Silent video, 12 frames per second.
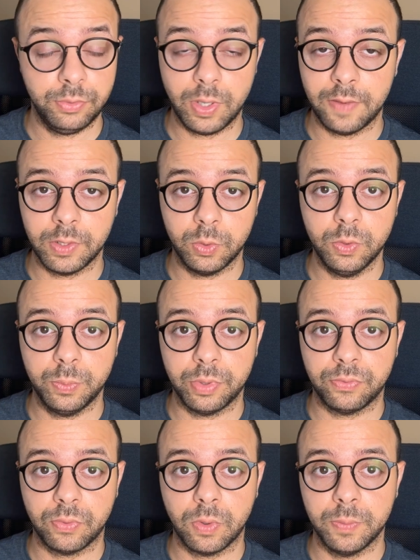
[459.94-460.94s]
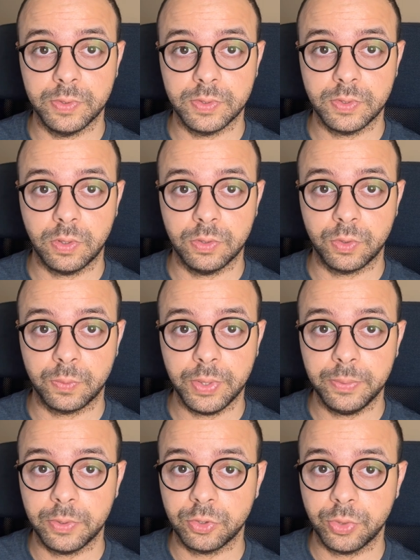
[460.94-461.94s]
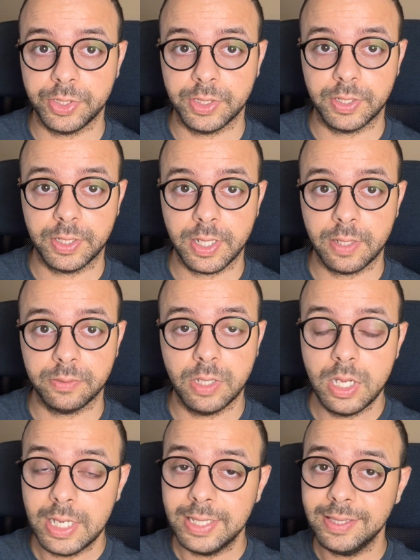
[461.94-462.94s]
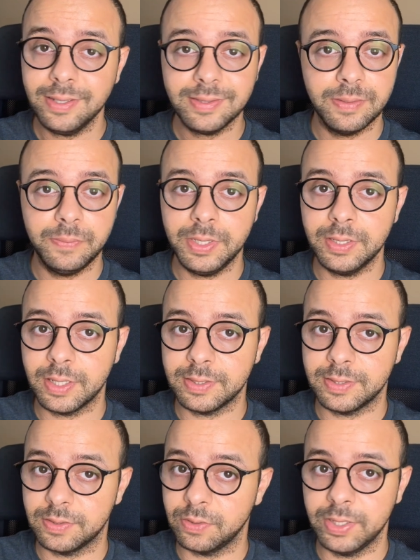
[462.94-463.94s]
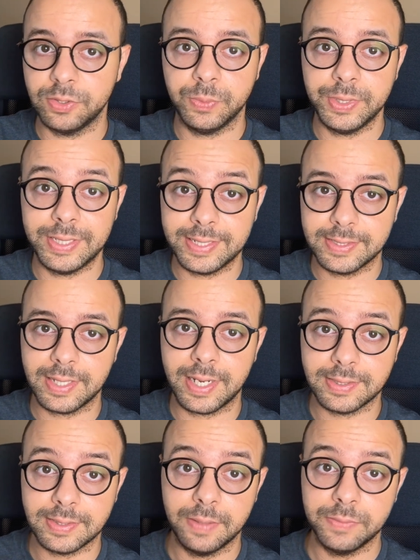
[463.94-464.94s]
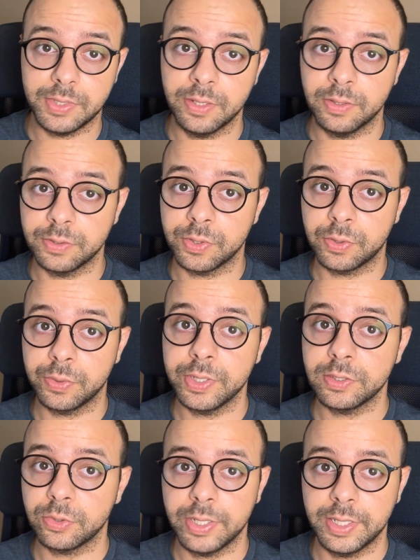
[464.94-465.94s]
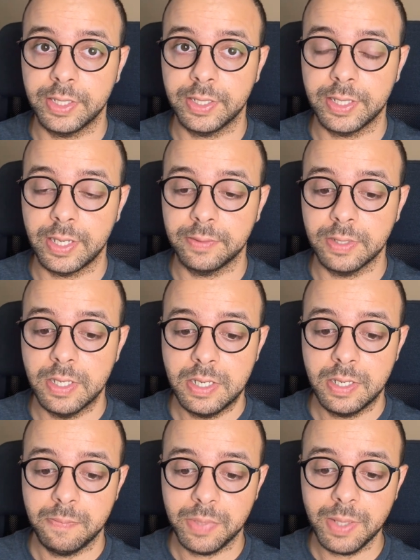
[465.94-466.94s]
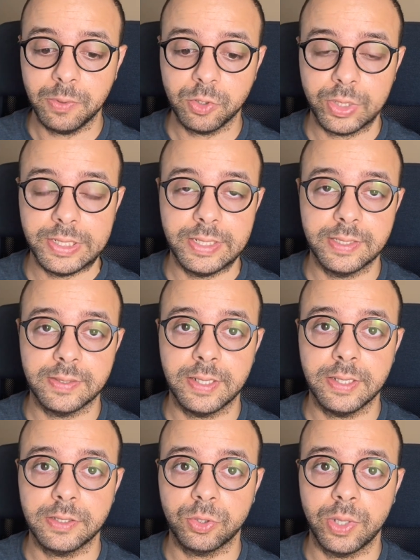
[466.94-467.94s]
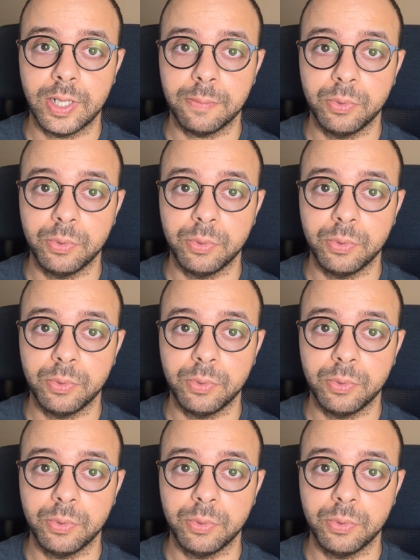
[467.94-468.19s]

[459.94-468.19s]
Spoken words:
you have a good performance on your paper trading account, it doesn't mean that it's going to be the exact same thing on your real trading account. Paper trading is here to help